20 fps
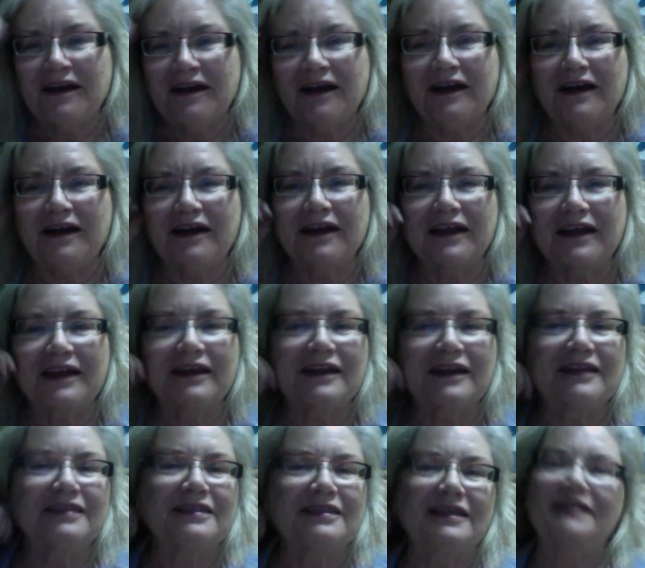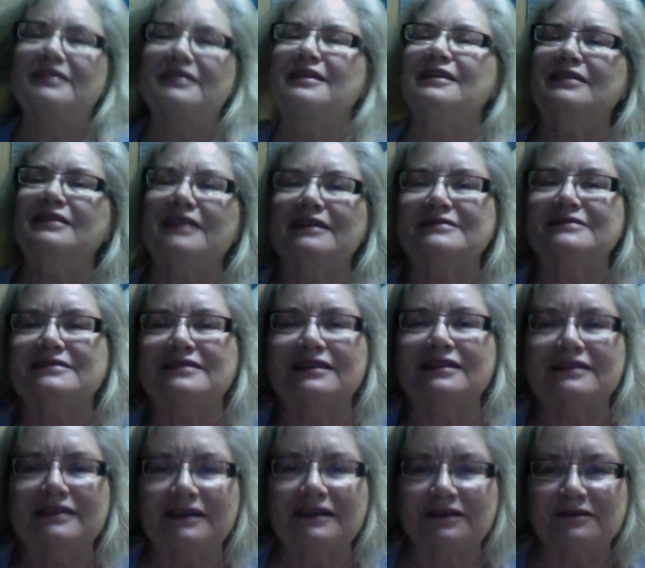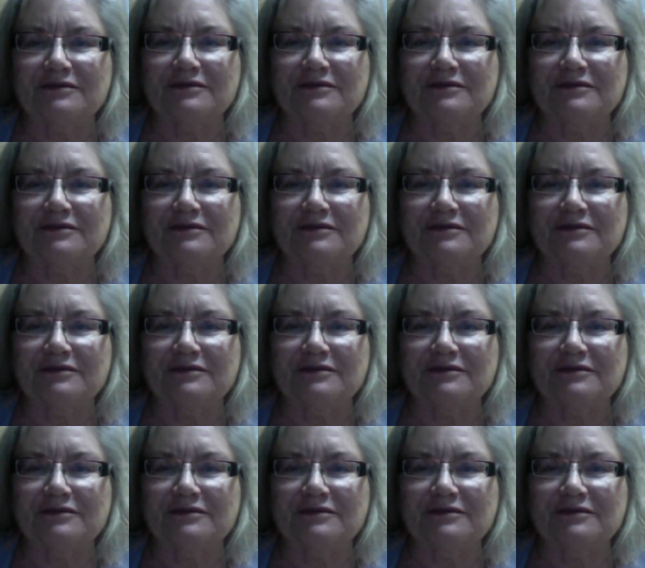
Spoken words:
And I think that's the thing.